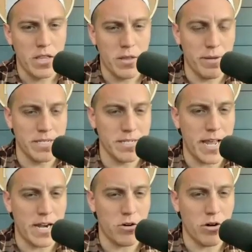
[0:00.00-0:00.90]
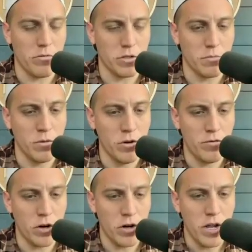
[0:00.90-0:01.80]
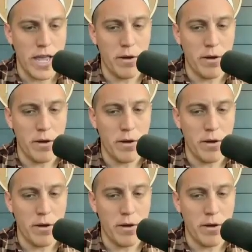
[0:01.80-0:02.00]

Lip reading: The business category was mover.